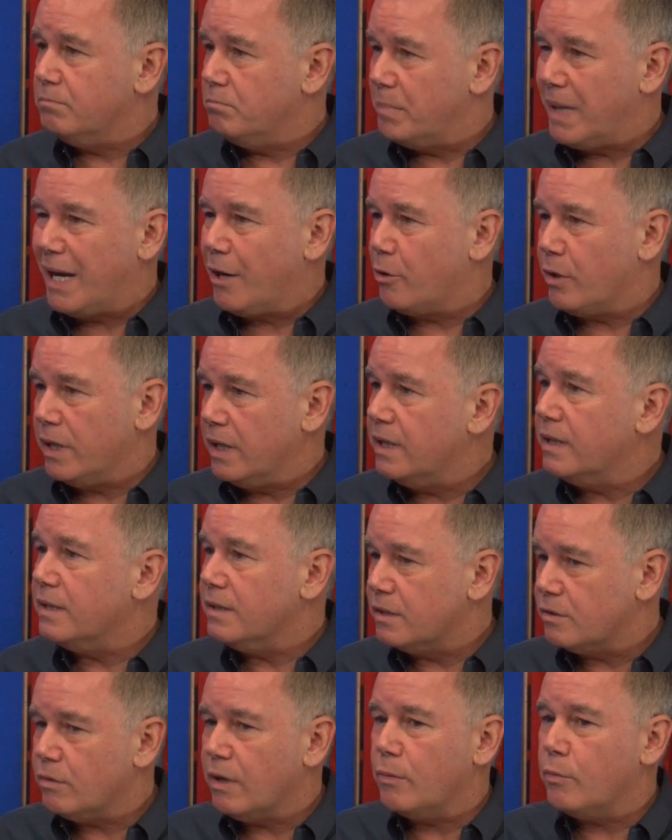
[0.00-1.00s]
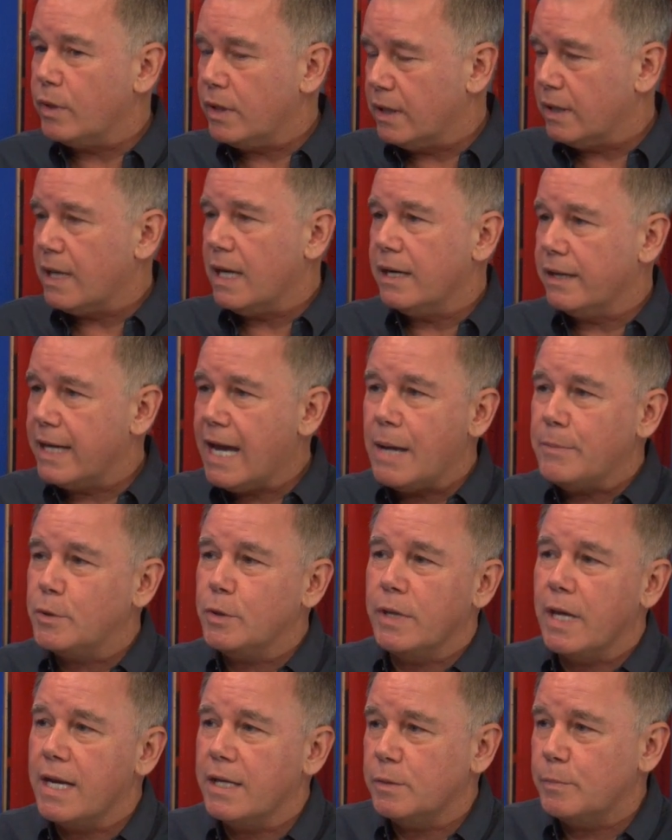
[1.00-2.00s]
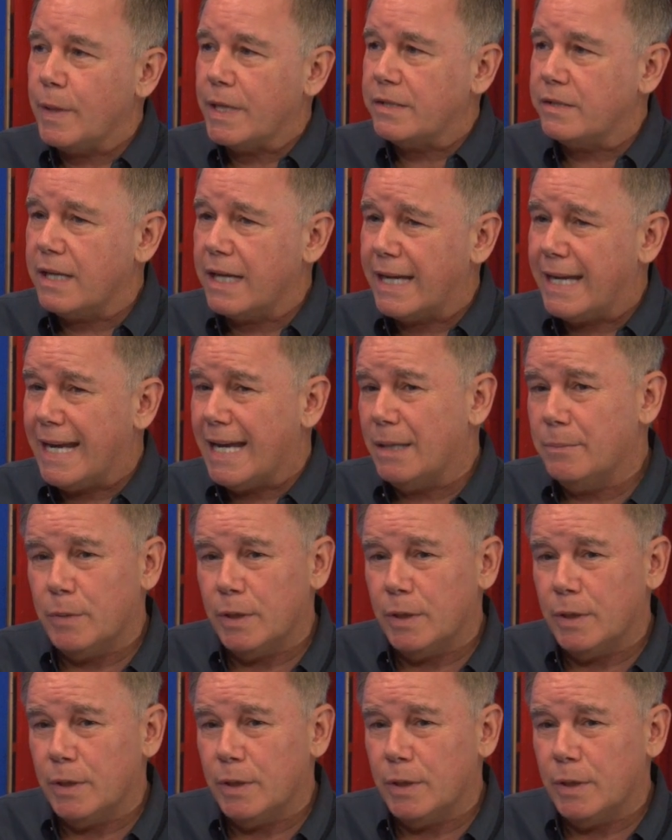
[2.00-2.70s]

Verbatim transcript: bearing, and so I wanted to kind of capture that as best I can.